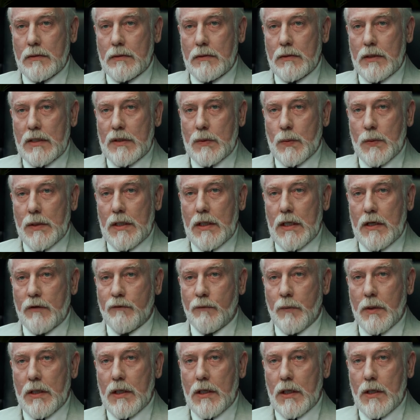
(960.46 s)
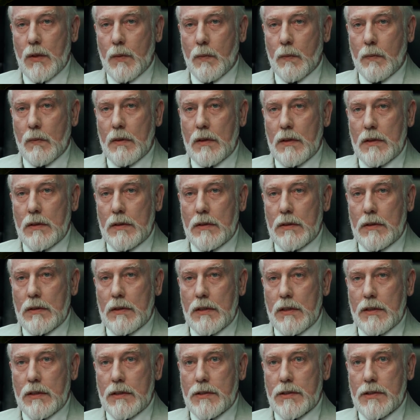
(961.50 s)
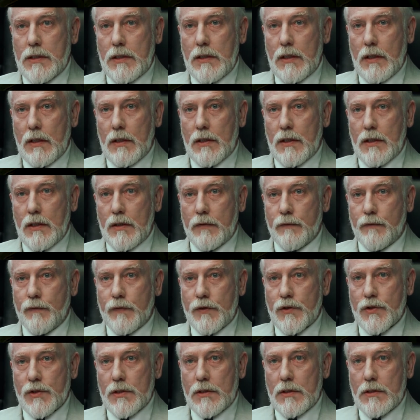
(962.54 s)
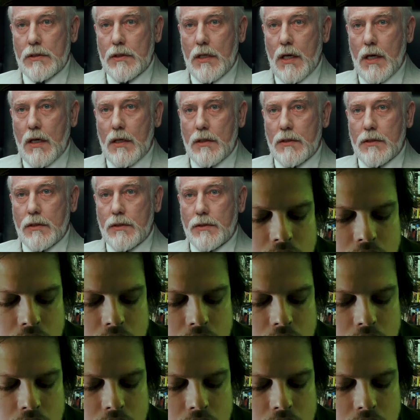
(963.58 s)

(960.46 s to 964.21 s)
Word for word: and we have become exceedingly efficient at it.